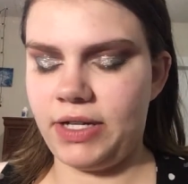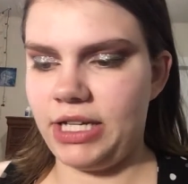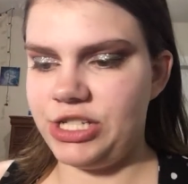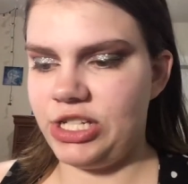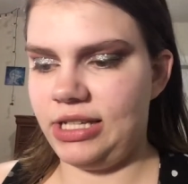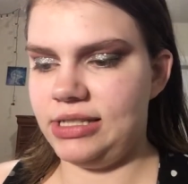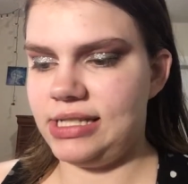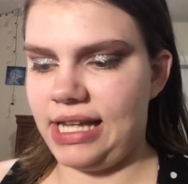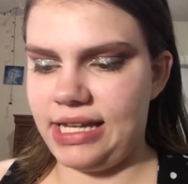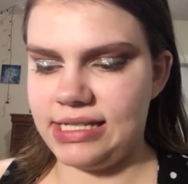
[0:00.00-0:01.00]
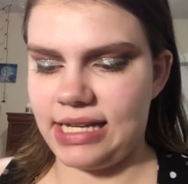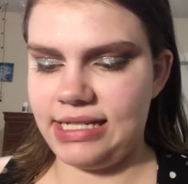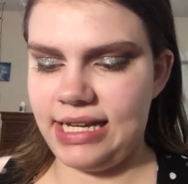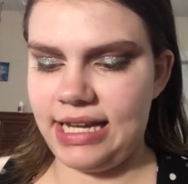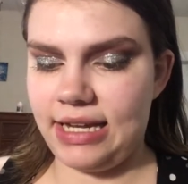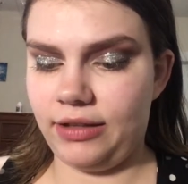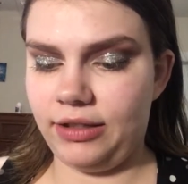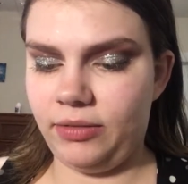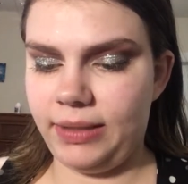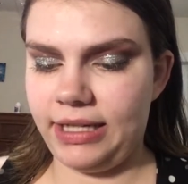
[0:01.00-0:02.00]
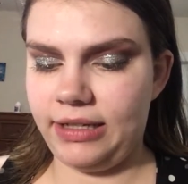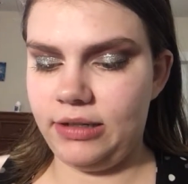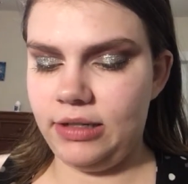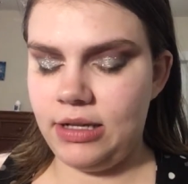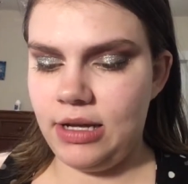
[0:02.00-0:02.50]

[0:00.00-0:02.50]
foundations is I take a little bit